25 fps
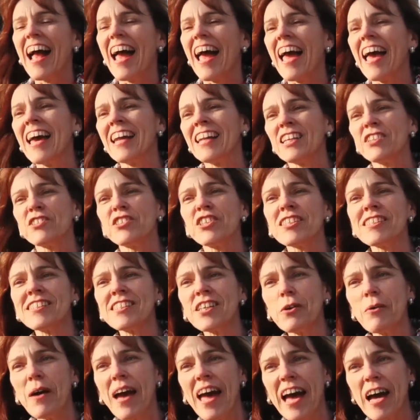And it just
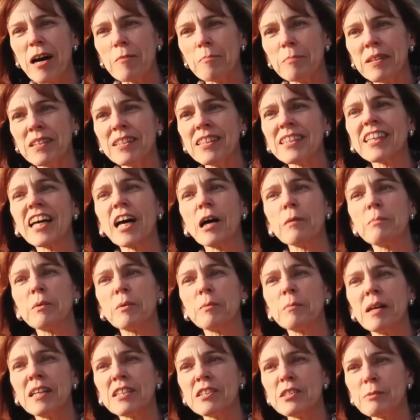so happened a couple
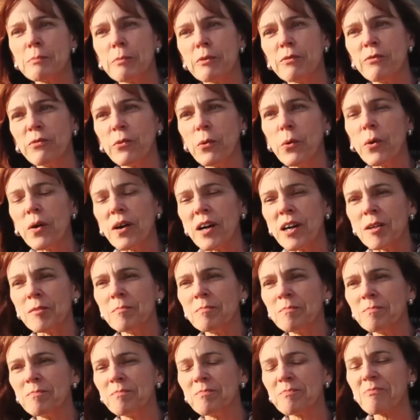months
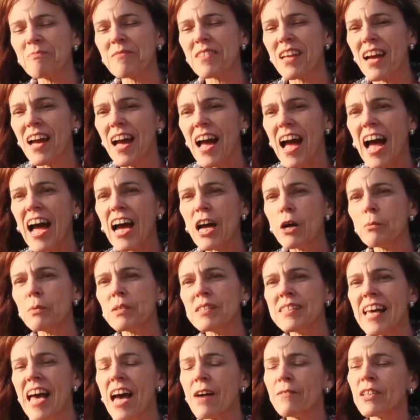before, I
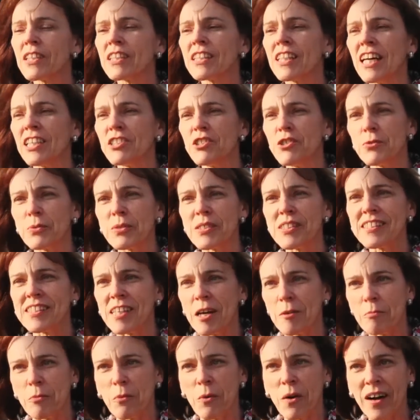was having lunch with
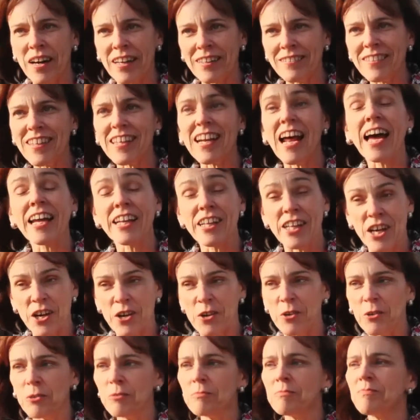someone that I
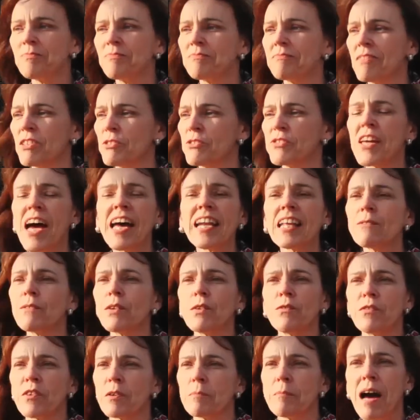know. He's not
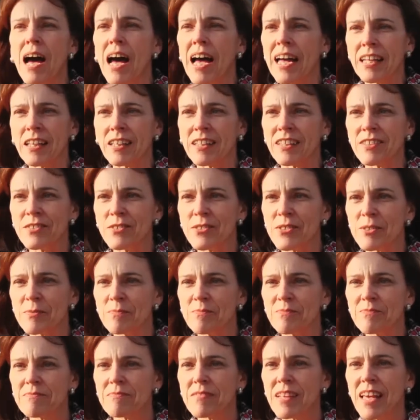even from Highlands.
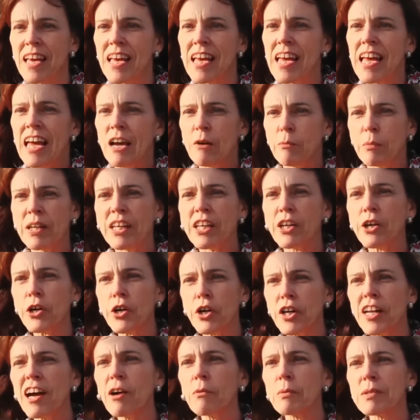And when he
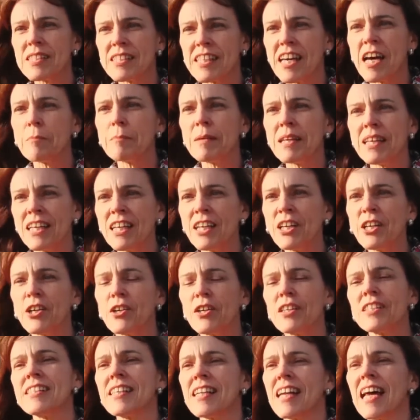heard I was coming here,
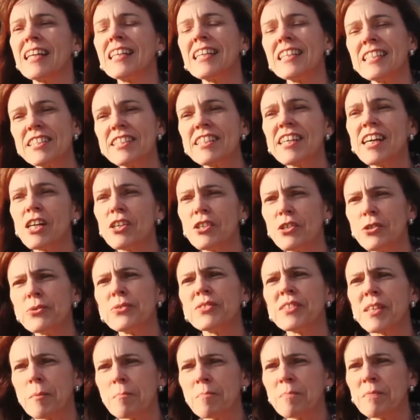he said, I need to tell you
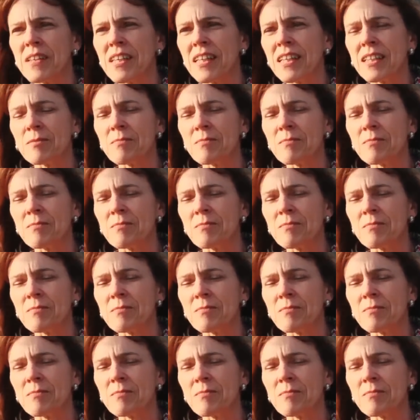something.